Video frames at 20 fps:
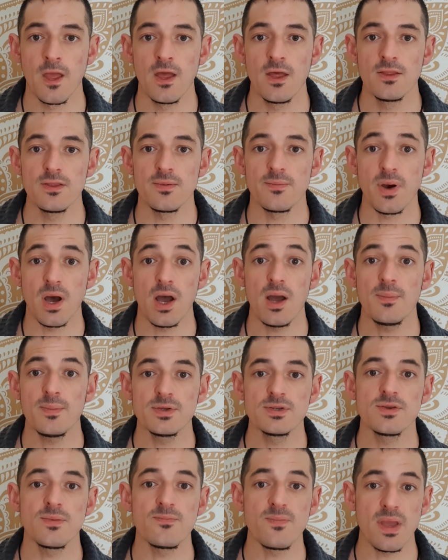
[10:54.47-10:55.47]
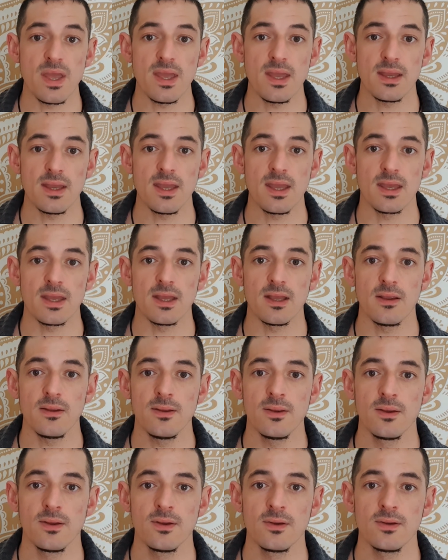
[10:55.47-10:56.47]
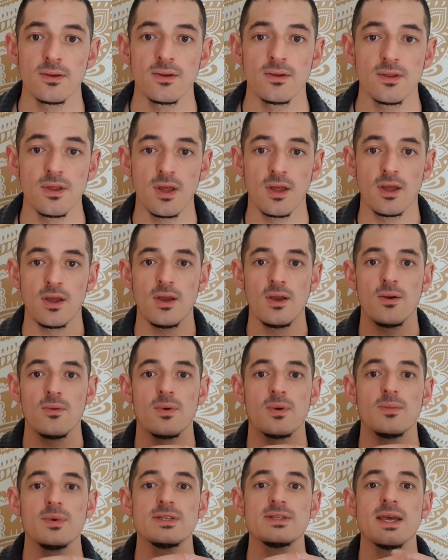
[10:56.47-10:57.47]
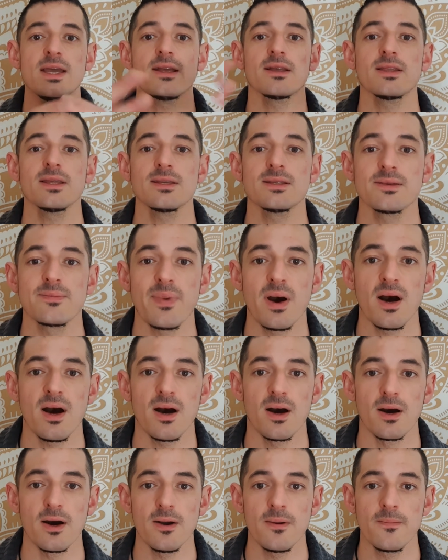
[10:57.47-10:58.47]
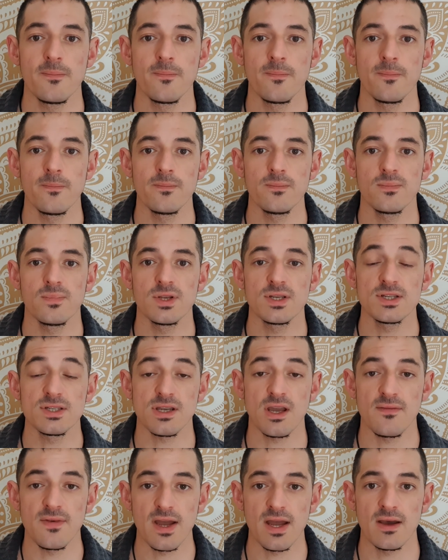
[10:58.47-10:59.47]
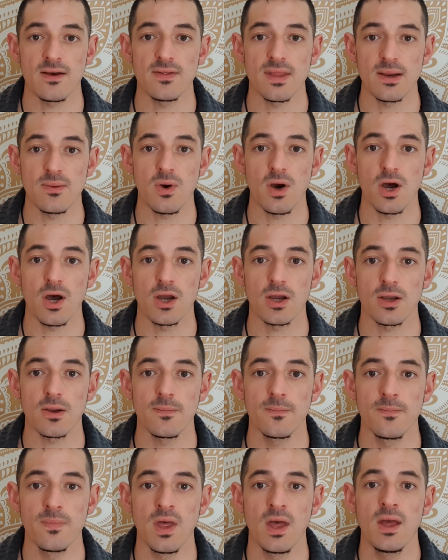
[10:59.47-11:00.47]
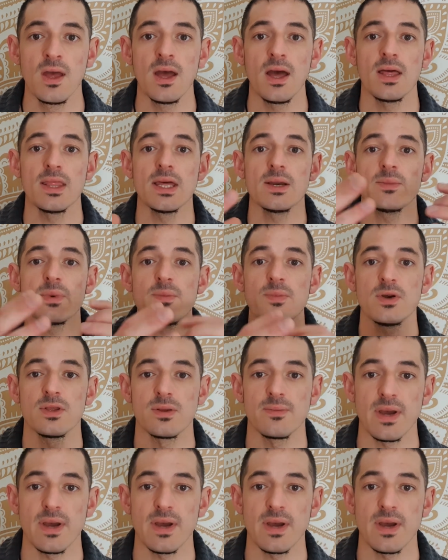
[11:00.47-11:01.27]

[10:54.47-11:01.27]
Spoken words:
The purpose of being here, when we take things apart, we discover how they work, and then we put them